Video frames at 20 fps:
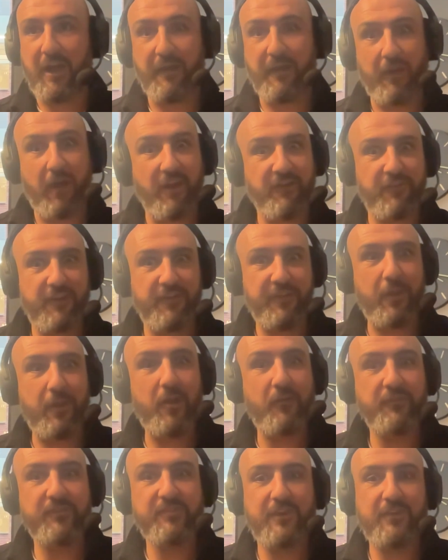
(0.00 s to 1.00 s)
I find that
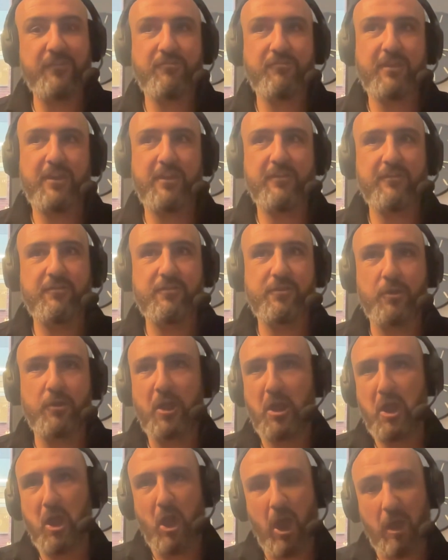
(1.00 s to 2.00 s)
conversation really difficult.
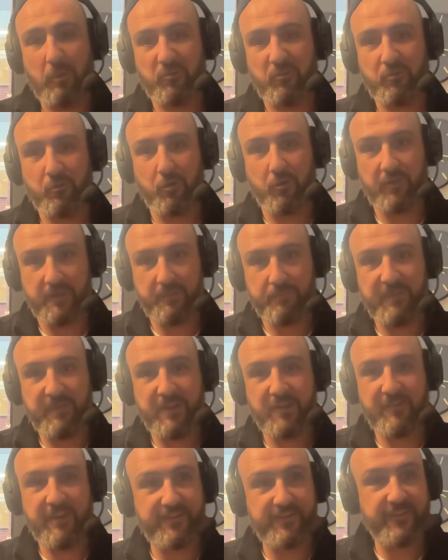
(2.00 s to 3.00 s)
I'm sure the
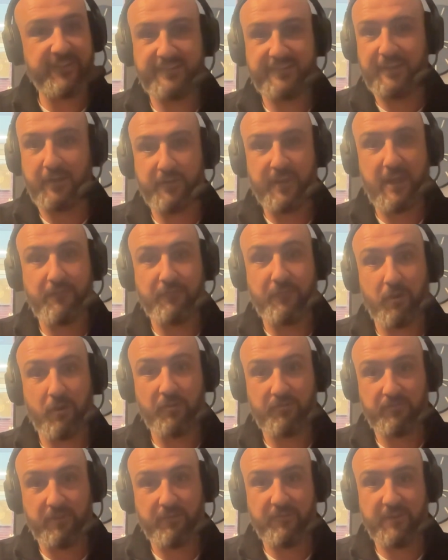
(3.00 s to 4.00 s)
bigger agencies out there have
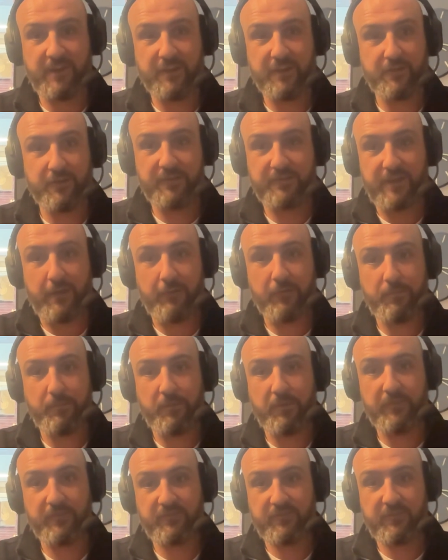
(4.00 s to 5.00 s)
got a really good
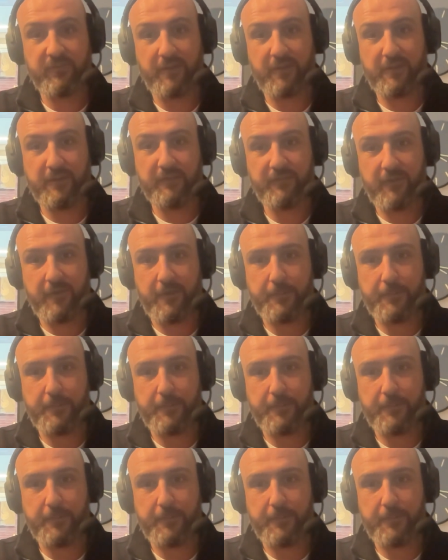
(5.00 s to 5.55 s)
out-of-the-box kind of